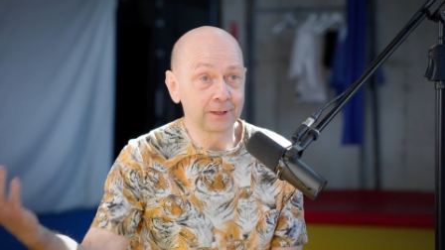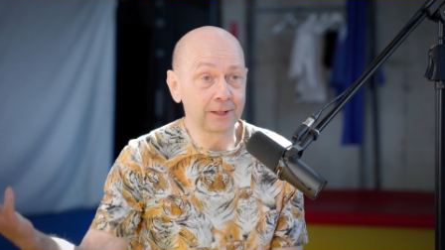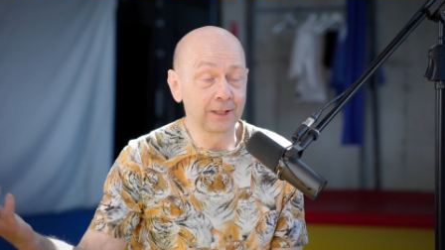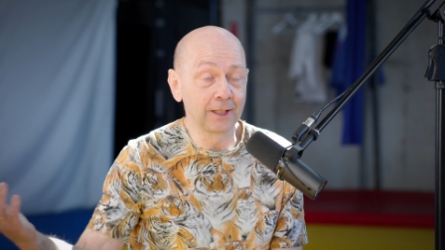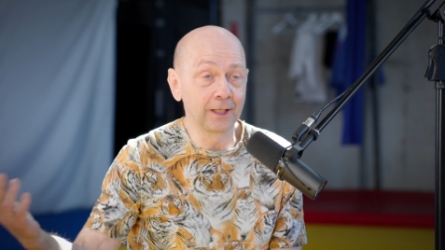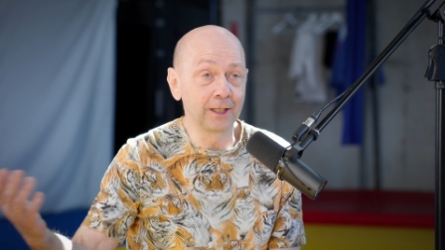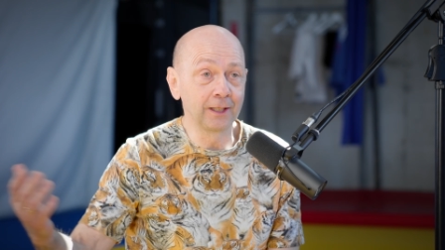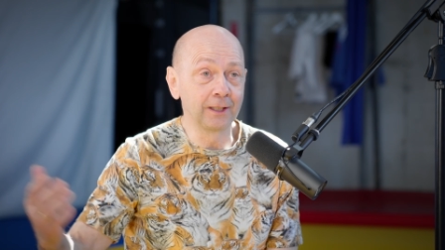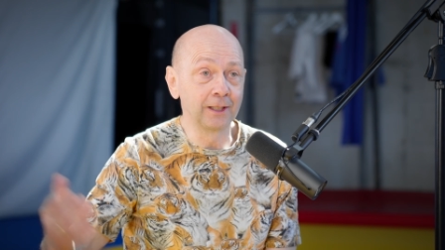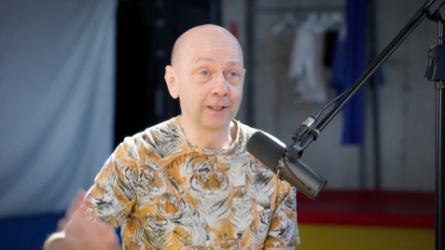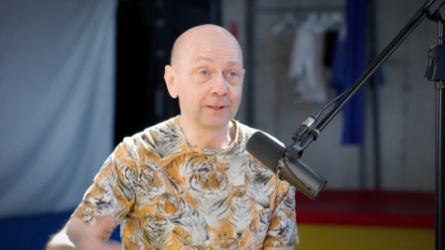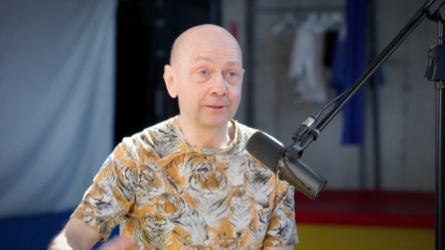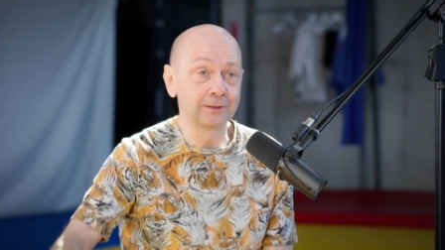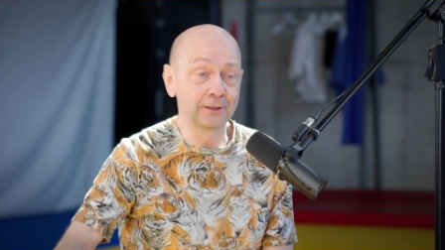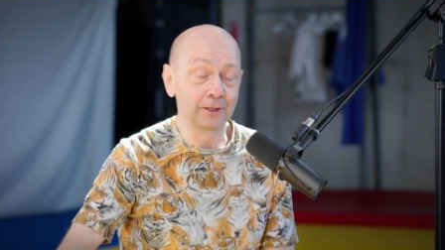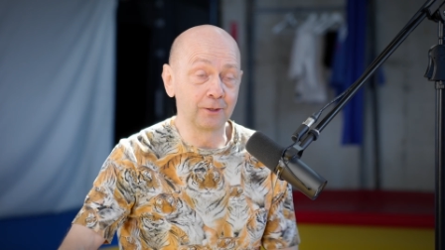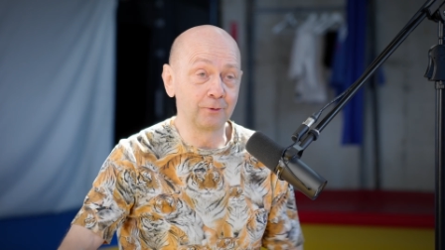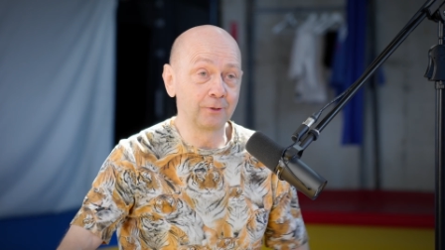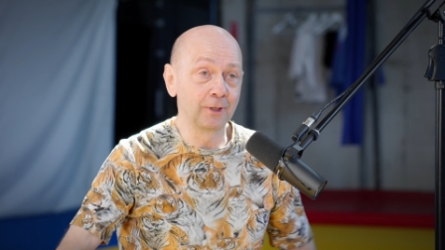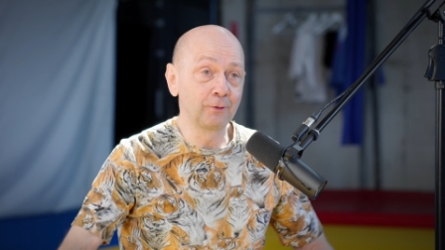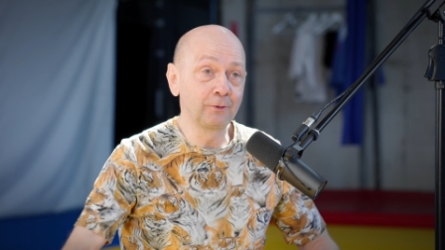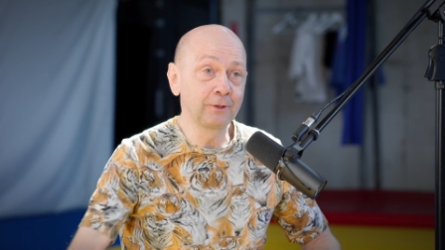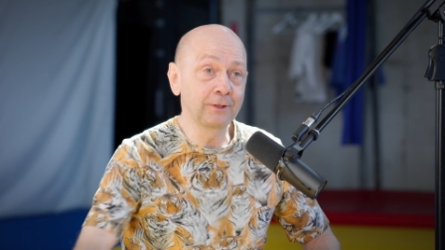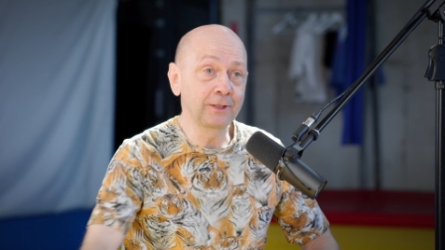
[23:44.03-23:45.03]
here in
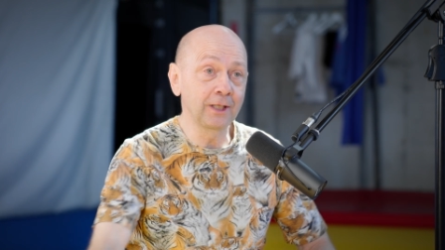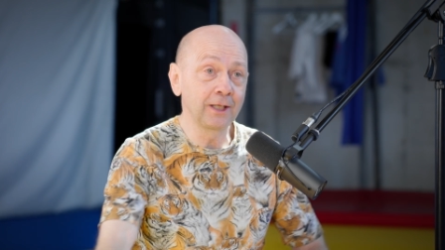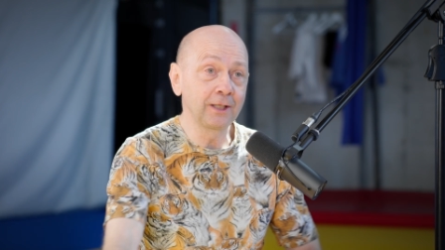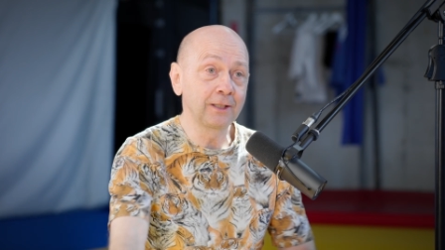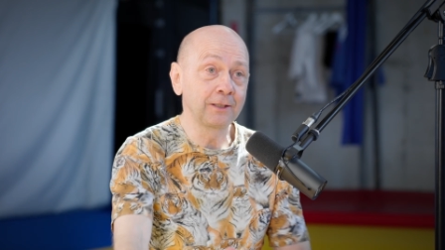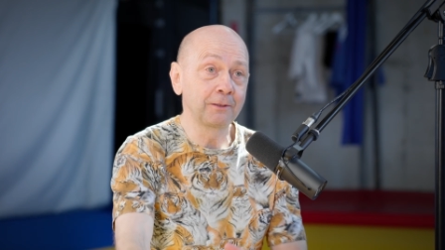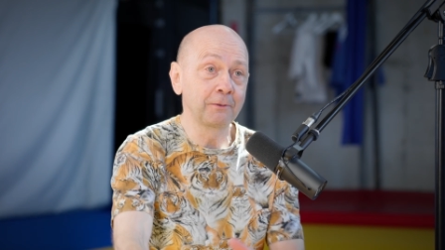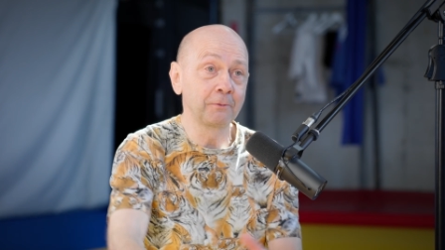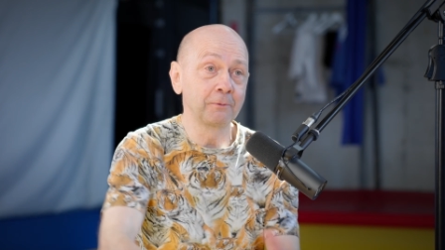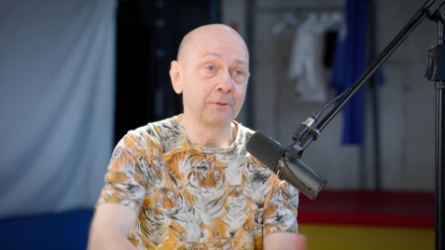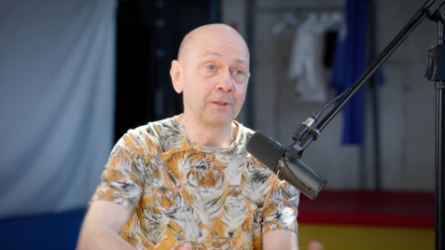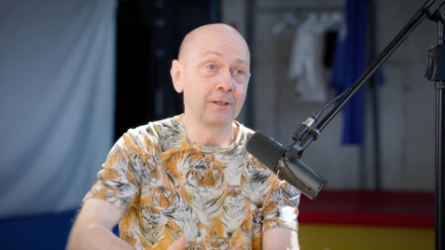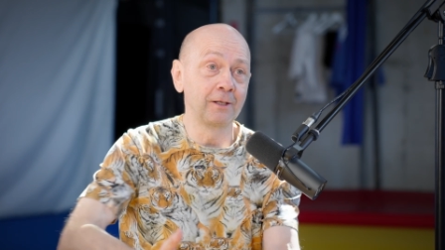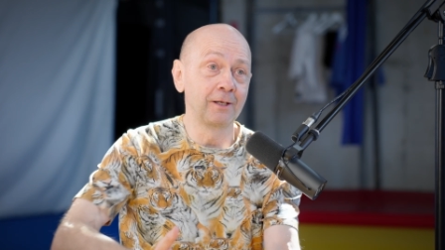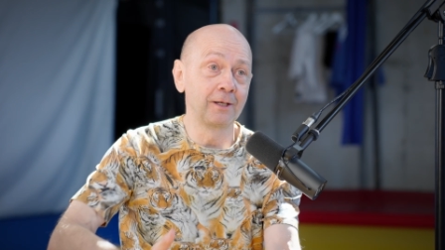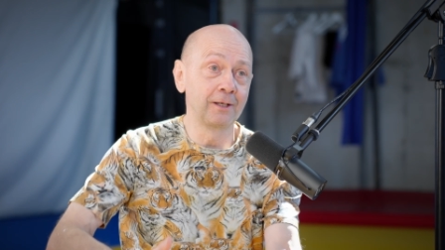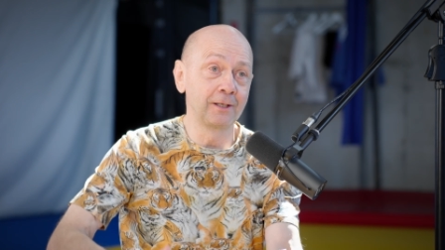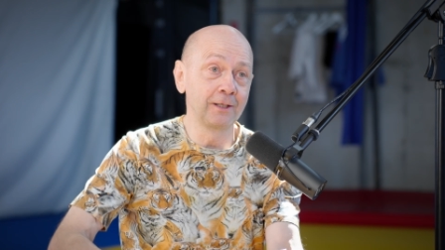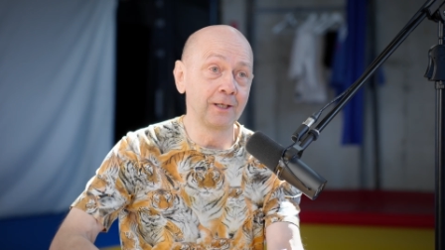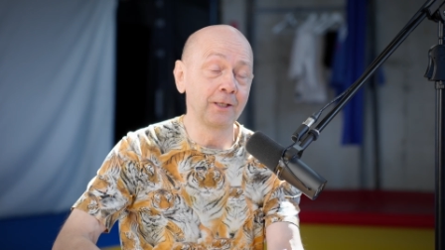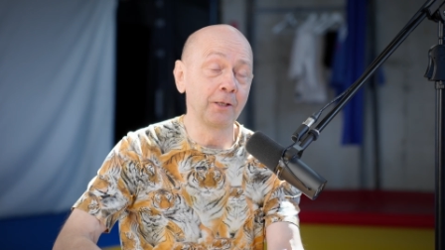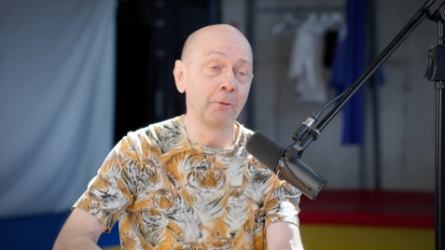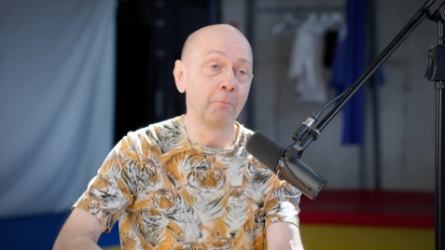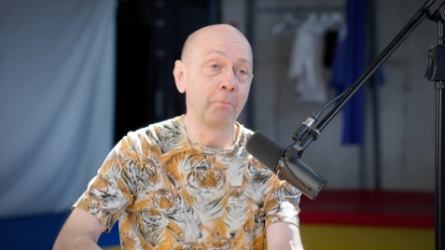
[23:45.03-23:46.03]
Estonia, we take a uh,
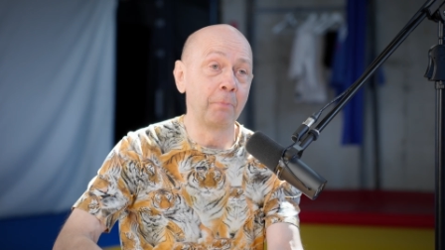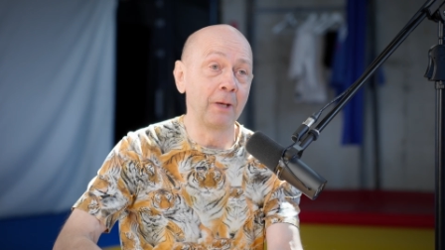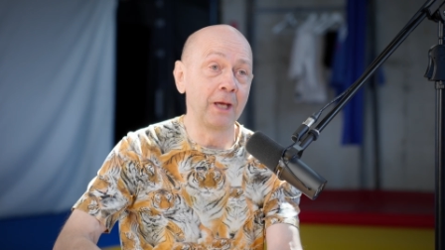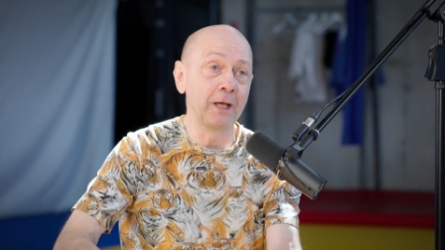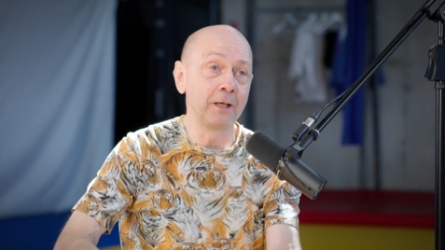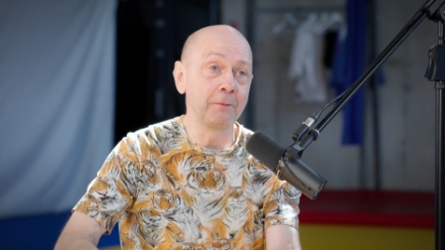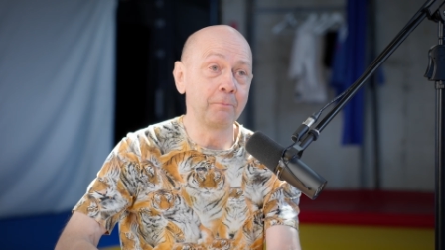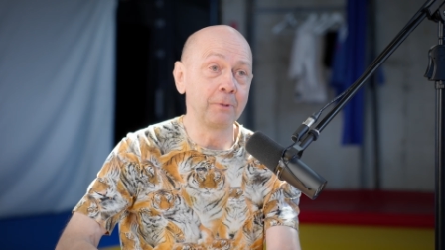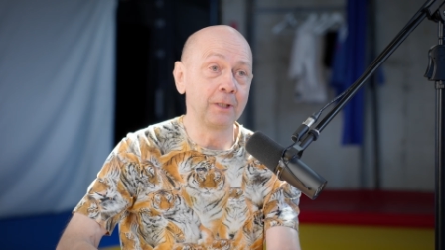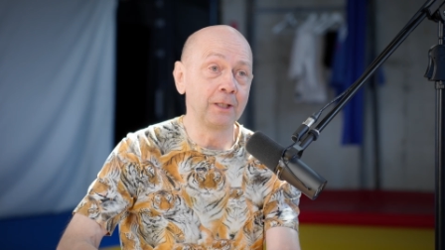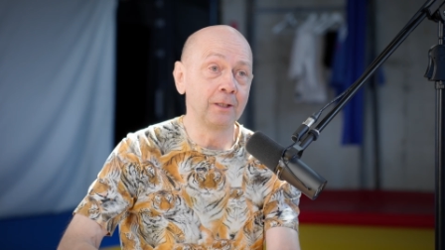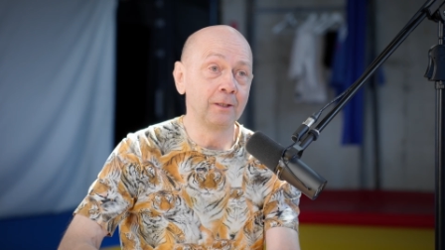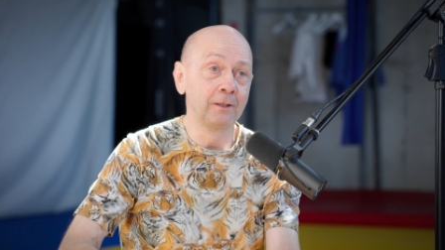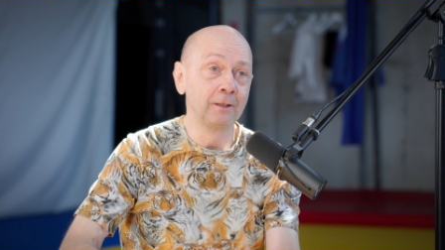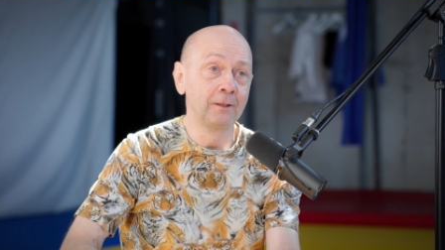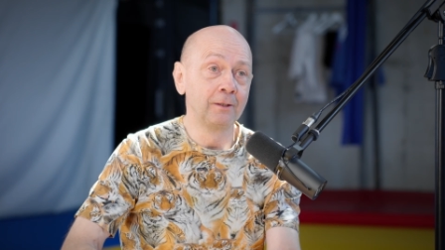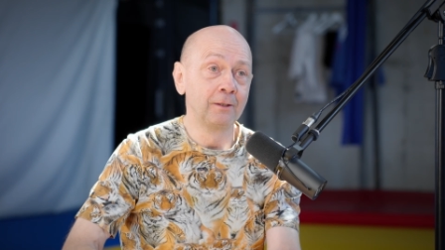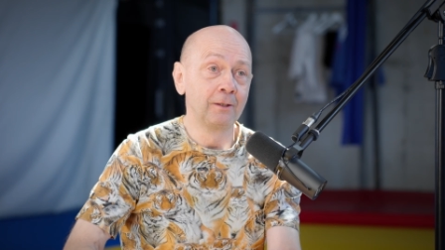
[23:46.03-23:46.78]
little baby